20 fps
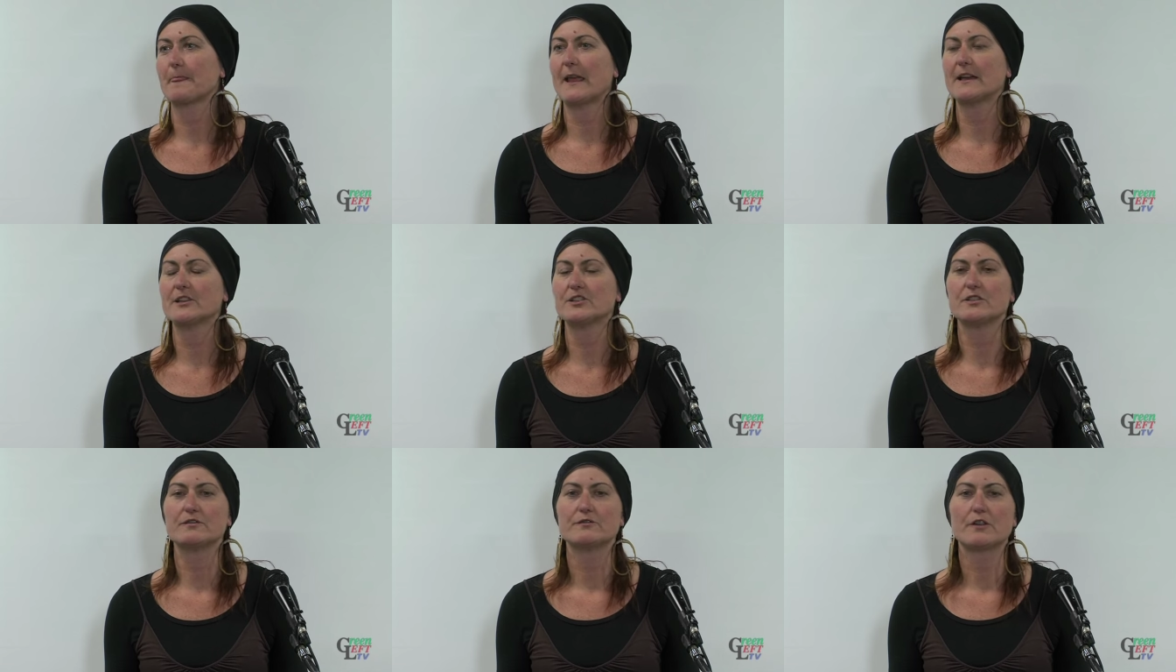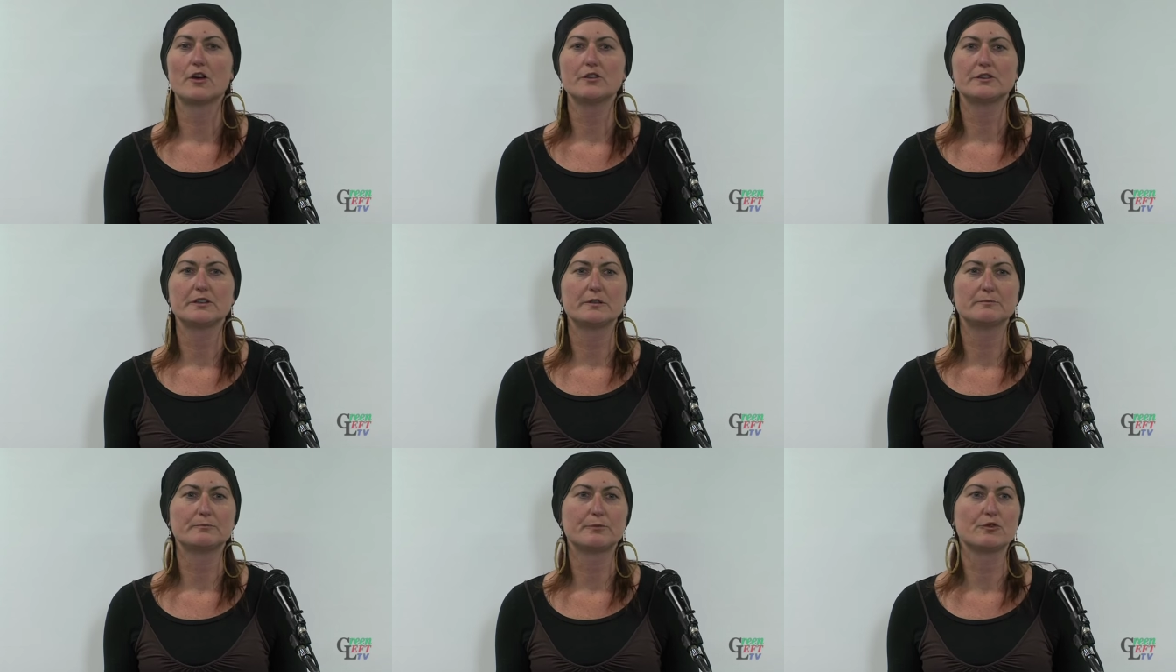And she
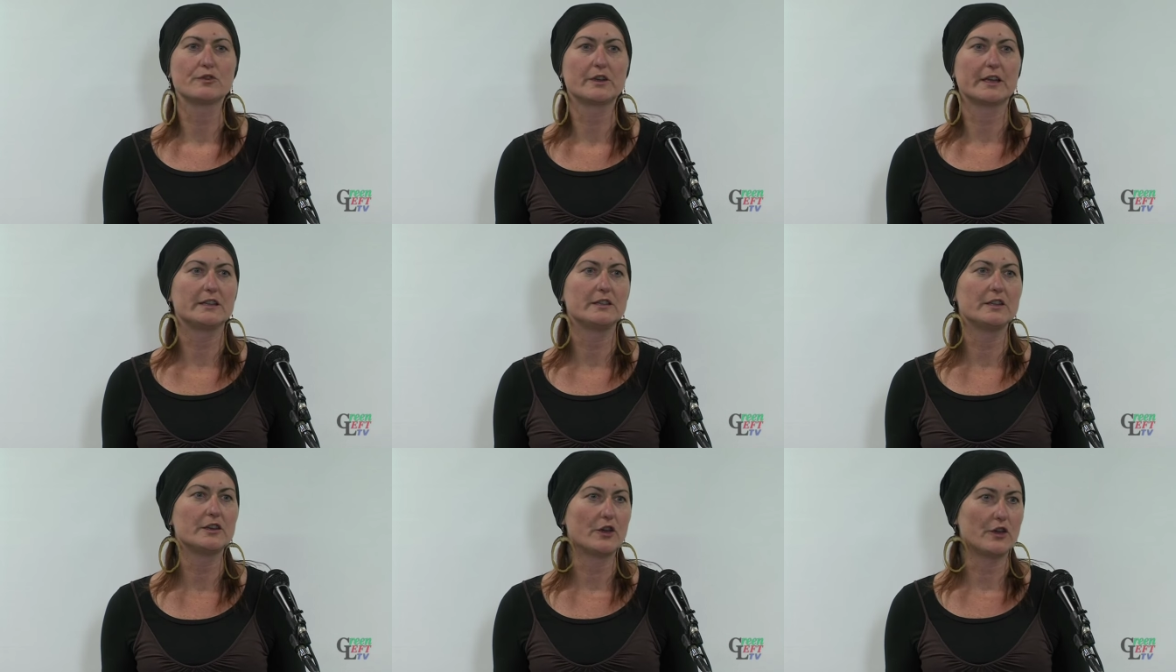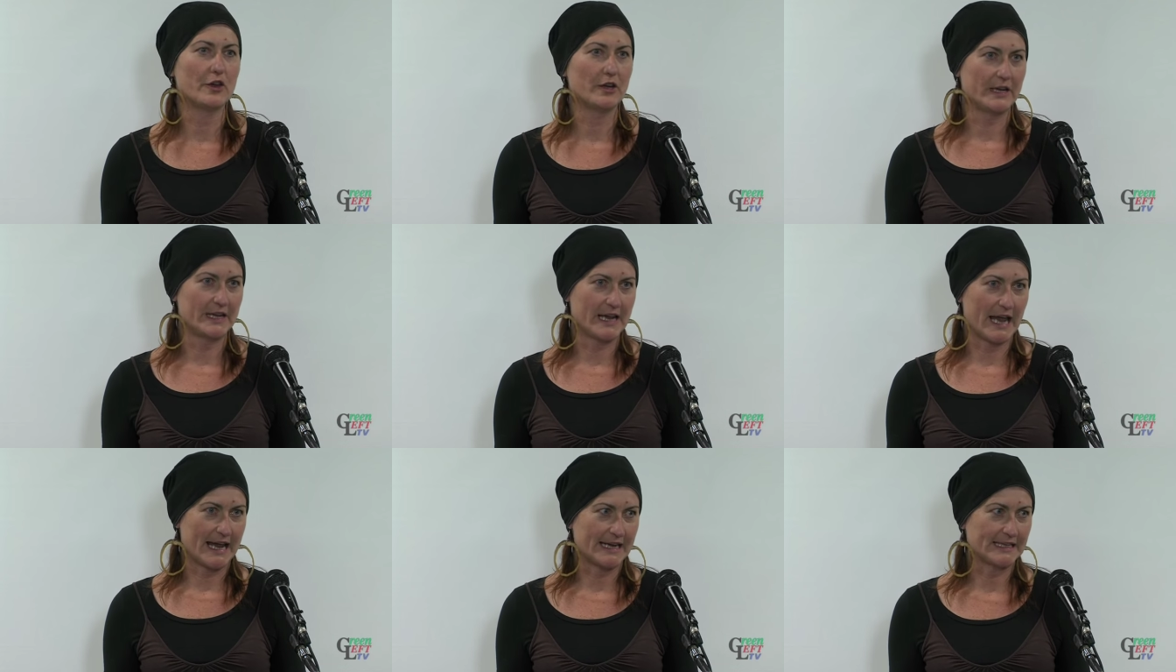wrote that book in the
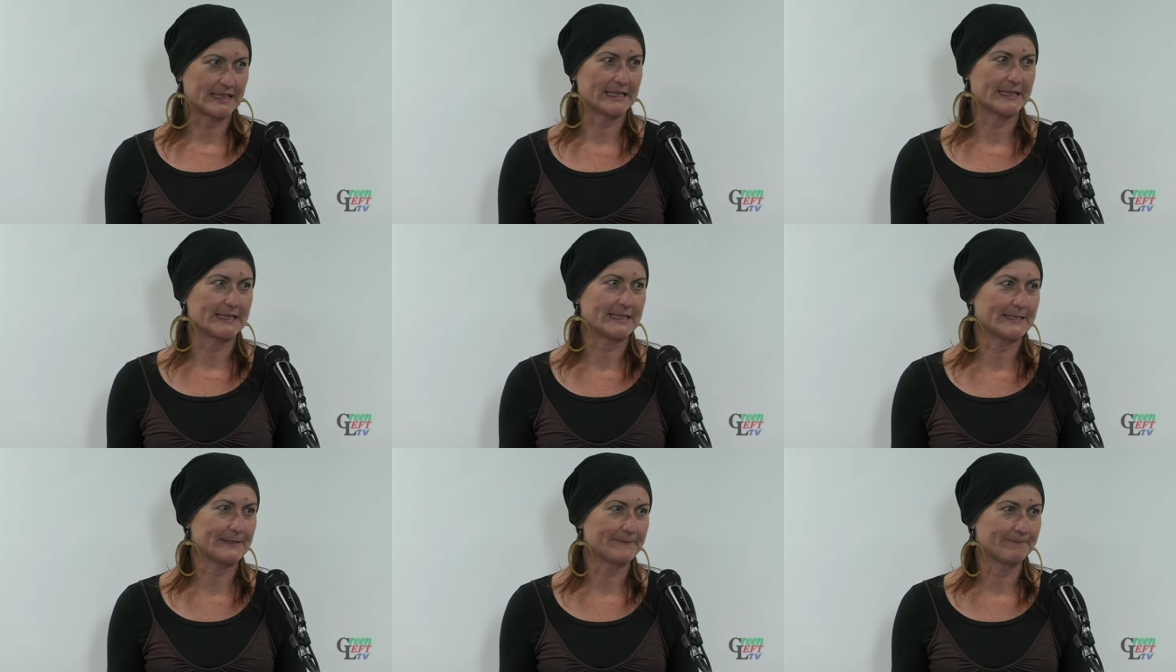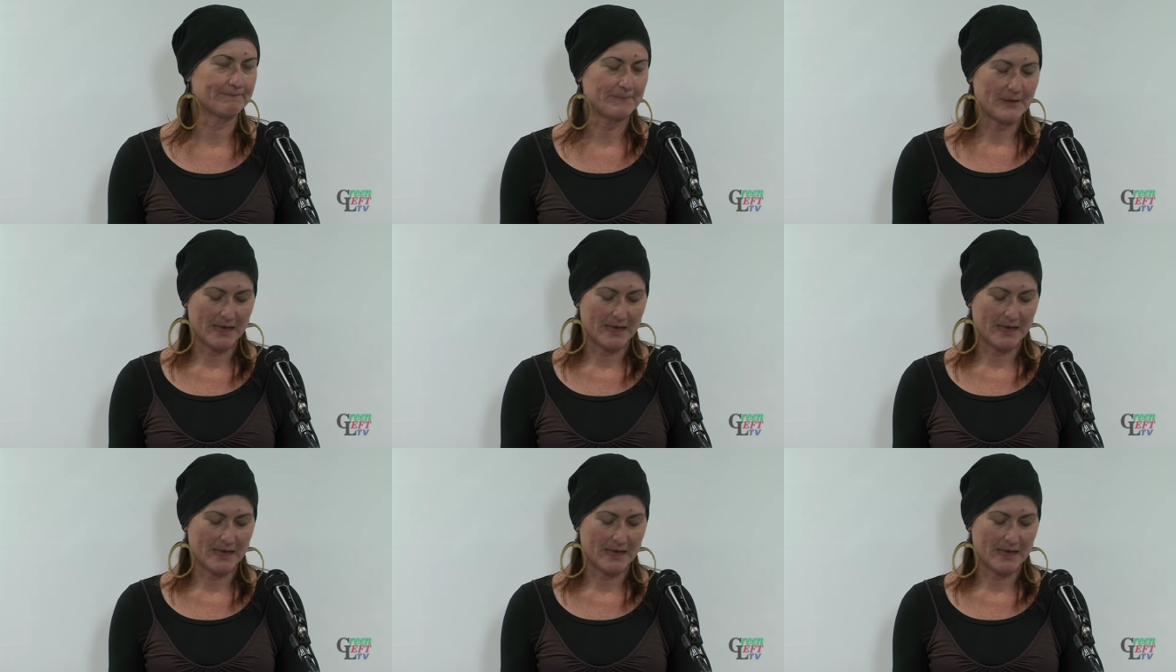early 80s.